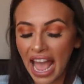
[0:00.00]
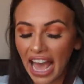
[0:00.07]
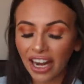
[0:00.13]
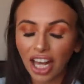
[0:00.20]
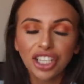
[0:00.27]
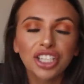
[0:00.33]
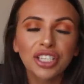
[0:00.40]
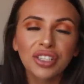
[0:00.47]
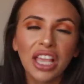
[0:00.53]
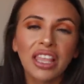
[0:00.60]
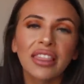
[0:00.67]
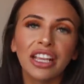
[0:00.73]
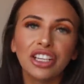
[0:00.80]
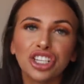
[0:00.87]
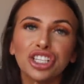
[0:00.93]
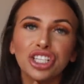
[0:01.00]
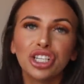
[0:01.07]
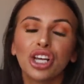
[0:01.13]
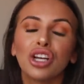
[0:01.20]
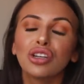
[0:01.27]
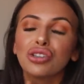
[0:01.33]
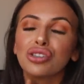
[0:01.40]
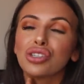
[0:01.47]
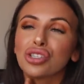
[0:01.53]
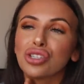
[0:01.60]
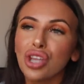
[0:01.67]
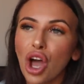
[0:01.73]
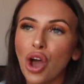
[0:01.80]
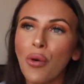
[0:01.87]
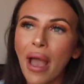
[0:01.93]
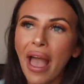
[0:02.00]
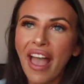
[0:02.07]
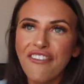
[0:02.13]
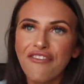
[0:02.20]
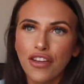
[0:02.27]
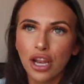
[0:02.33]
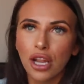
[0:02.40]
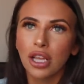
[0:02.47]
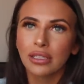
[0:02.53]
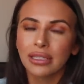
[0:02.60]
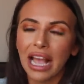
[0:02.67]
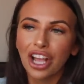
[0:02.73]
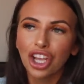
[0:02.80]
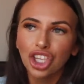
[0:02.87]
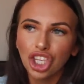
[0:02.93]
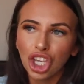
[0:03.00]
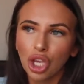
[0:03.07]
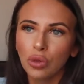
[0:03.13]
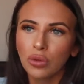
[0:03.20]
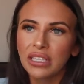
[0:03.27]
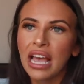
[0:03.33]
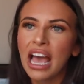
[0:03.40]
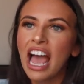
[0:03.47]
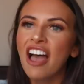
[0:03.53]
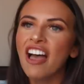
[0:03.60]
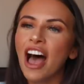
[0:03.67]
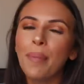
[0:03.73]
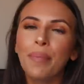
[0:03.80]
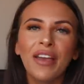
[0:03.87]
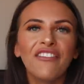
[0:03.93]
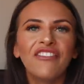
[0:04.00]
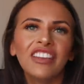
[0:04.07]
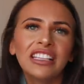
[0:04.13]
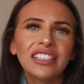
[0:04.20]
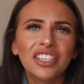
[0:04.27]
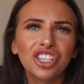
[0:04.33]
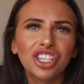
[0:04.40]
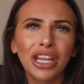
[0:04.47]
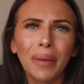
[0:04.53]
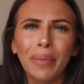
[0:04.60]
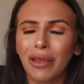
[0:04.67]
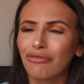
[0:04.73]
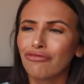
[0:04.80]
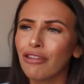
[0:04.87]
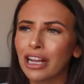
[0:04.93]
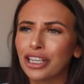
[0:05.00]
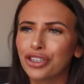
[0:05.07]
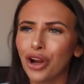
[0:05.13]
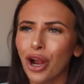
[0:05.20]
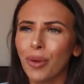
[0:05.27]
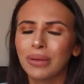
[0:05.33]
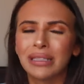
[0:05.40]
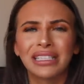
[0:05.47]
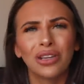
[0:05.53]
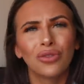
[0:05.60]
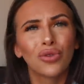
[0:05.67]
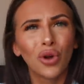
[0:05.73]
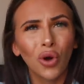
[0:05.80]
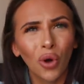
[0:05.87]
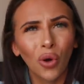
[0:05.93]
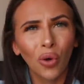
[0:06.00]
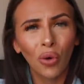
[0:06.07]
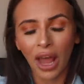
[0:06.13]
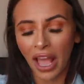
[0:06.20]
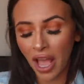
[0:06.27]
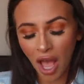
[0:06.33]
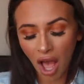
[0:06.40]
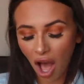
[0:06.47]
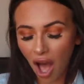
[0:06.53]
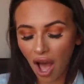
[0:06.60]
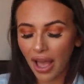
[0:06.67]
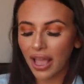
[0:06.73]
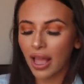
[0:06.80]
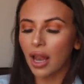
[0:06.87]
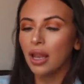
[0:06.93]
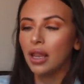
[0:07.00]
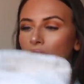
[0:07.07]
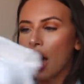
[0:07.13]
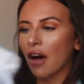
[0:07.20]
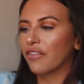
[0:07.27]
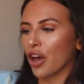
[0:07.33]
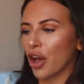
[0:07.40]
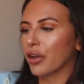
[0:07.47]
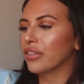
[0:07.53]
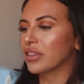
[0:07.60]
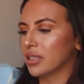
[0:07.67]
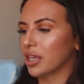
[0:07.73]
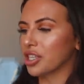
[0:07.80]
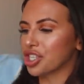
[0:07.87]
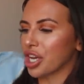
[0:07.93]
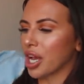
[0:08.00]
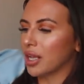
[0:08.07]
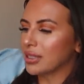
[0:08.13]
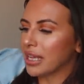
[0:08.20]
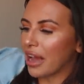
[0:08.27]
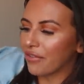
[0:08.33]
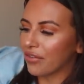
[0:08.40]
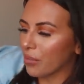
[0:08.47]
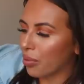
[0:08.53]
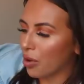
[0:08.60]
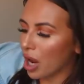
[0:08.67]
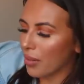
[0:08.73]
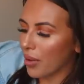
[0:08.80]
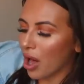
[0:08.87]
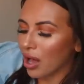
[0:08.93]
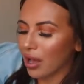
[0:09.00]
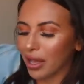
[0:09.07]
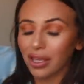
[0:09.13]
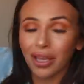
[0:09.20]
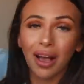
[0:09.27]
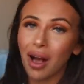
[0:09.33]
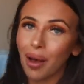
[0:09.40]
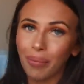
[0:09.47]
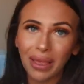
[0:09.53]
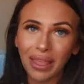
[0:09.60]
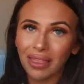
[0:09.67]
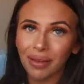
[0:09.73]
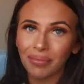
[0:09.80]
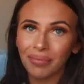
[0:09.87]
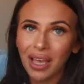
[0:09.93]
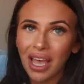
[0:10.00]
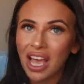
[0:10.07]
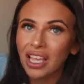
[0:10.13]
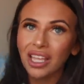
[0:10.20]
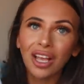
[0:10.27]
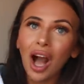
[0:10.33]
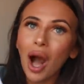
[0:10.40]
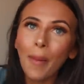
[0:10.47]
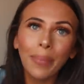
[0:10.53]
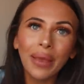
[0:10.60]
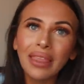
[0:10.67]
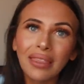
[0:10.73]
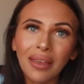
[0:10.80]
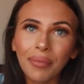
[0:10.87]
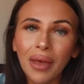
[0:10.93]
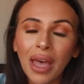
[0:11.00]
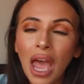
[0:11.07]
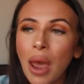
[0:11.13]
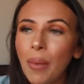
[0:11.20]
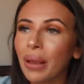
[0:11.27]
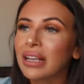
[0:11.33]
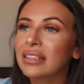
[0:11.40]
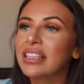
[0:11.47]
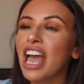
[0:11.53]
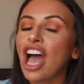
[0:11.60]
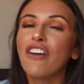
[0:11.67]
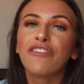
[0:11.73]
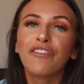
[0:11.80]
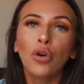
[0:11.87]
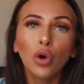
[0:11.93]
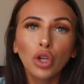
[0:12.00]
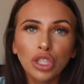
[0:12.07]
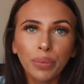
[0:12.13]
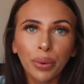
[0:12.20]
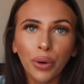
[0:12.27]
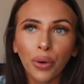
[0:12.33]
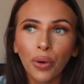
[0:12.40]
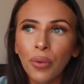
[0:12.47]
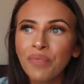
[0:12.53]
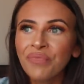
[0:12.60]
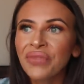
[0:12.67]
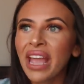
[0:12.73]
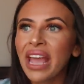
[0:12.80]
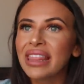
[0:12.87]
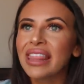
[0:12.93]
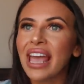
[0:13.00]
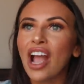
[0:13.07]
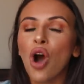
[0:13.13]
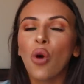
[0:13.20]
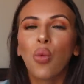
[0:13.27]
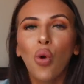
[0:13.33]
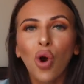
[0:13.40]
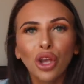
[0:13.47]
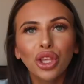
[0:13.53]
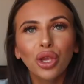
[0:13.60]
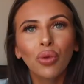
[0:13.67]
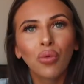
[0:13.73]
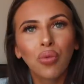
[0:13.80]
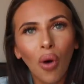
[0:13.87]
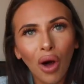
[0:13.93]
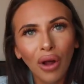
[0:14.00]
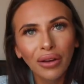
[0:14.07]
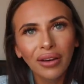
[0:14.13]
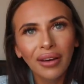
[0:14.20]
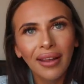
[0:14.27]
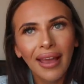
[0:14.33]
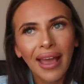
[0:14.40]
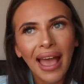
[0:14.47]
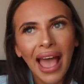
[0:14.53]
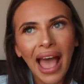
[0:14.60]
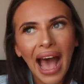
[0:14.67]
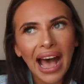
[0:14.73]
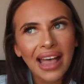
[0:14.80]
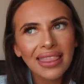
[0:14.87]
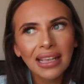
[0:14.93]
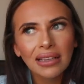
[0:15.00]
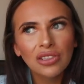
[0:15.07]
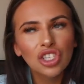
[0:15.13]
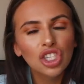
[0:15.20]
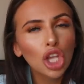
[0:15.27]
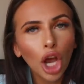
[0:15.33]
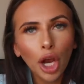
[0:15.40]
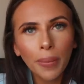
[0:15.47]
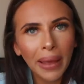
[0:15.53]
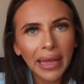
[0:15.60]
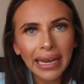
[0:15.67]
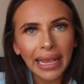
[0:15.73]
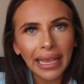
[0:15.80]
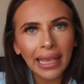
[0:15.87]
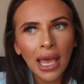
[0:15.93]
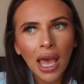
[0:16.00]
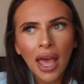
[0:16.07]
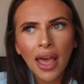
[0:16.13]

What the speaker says: And I just think they just look so effortless and cute, a bit vintagey, a bit retro, but still cool. Like, I love oversized shirts, and from Primark, you can't beat them. You can't beat them because they're affordable. They are what you want, and there's so many.